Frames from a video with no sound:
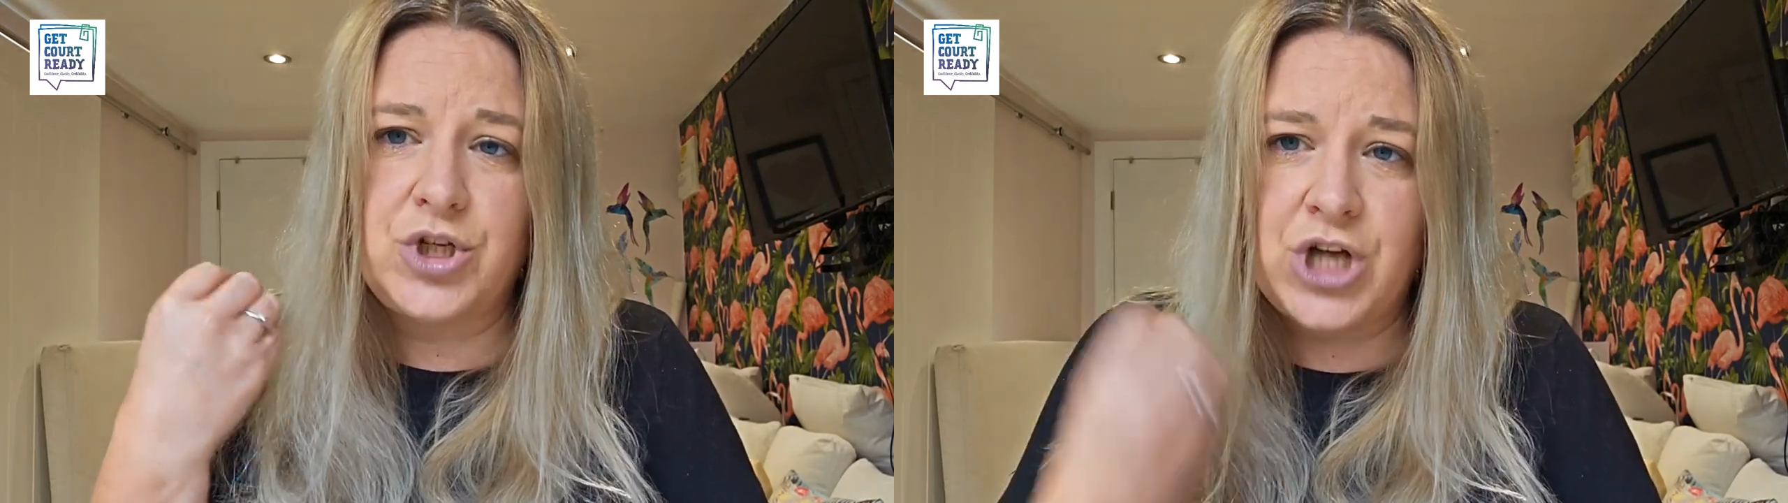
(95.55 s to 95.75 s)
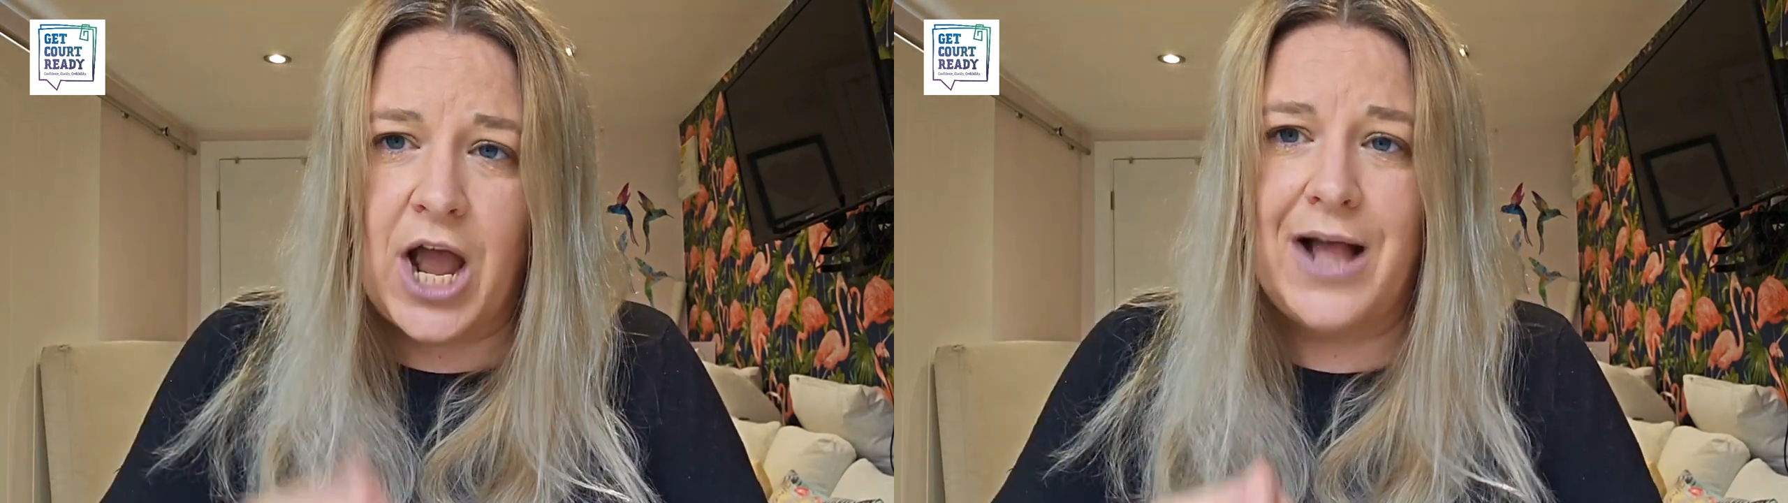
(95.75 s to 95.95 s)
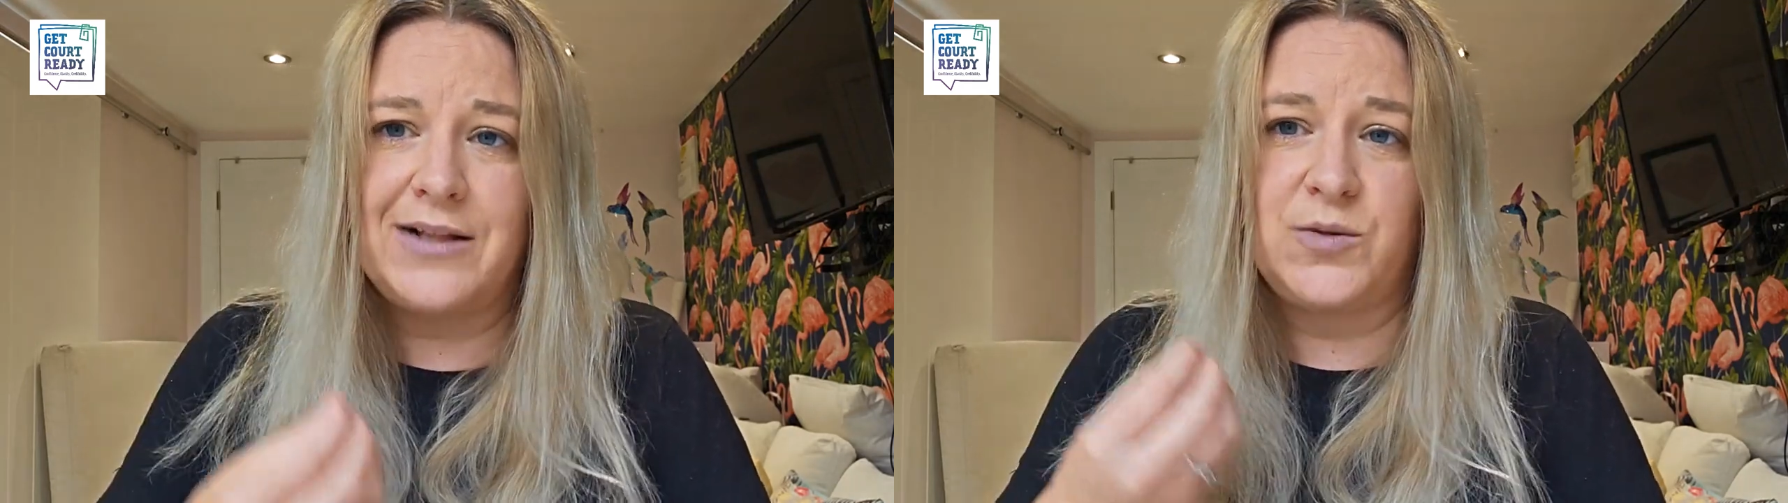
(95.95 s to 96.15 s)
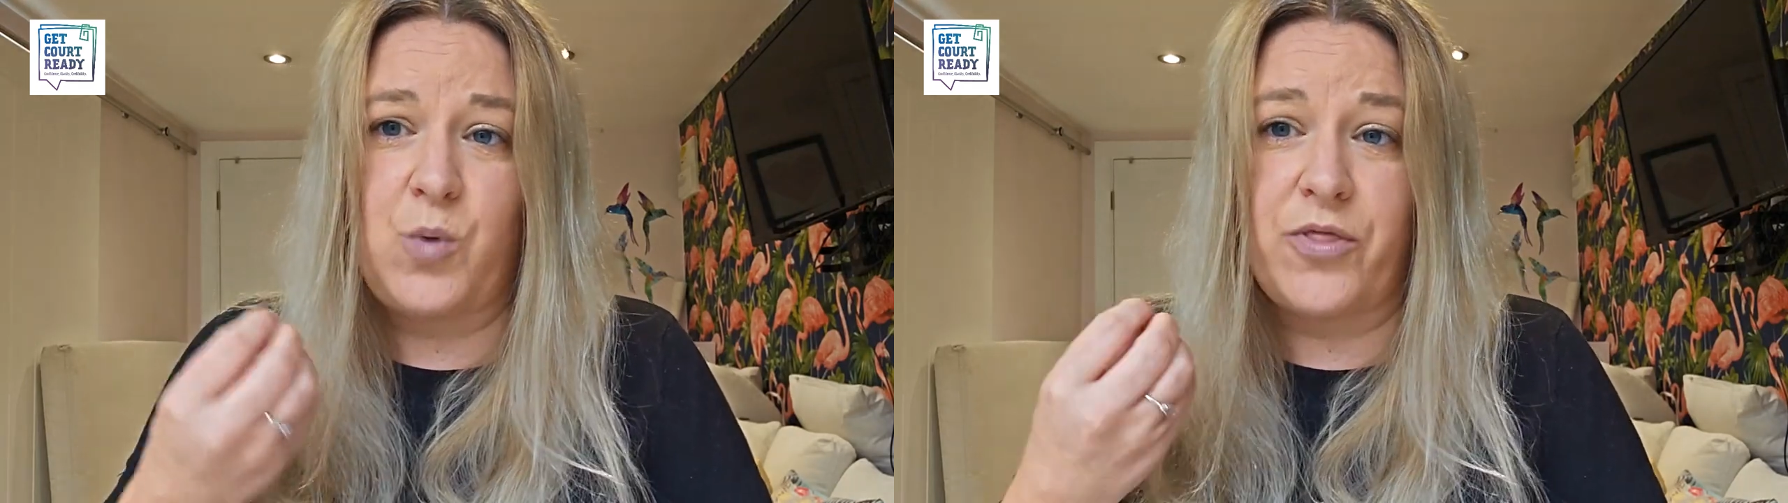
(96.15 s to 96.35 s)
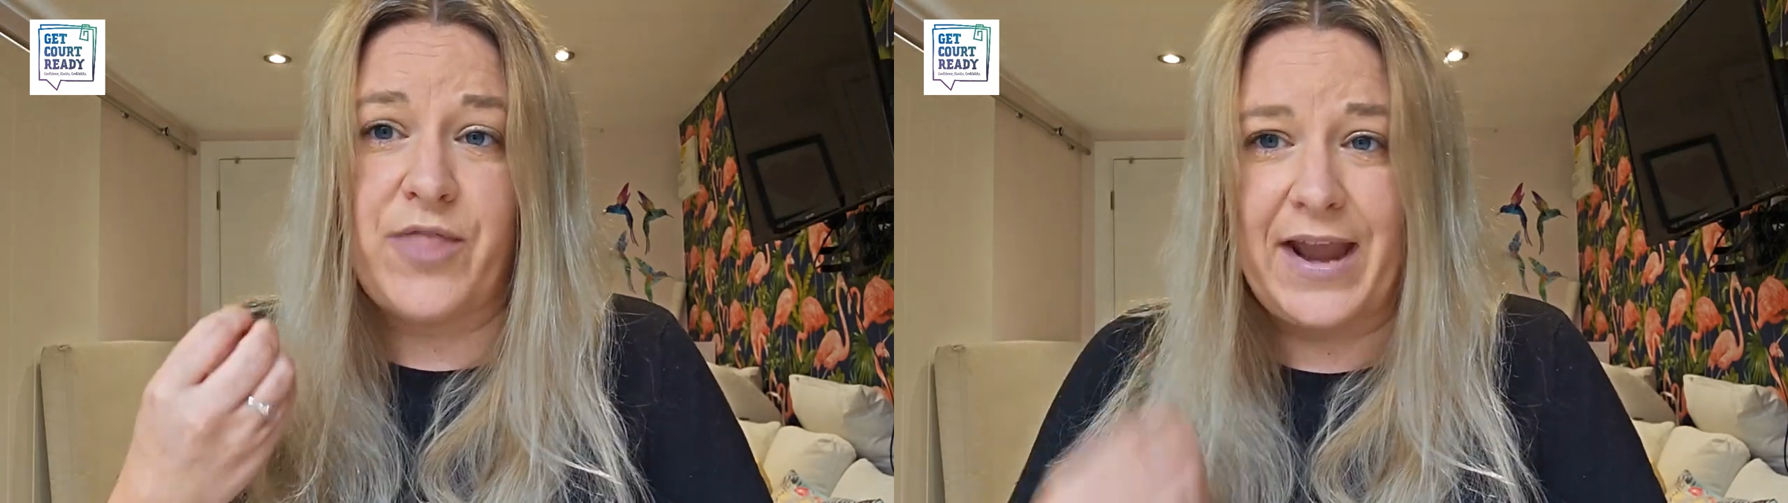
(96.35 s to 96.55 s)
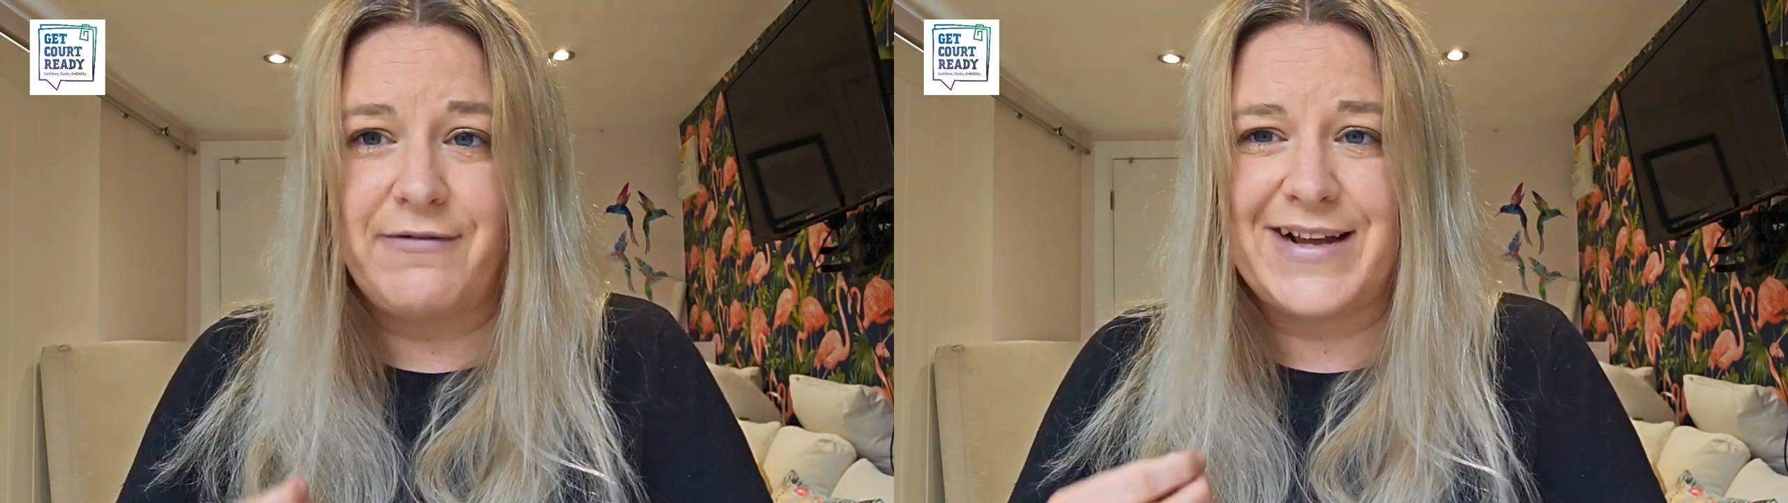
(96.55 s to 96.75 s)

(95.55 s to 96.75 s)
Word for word: child and what they are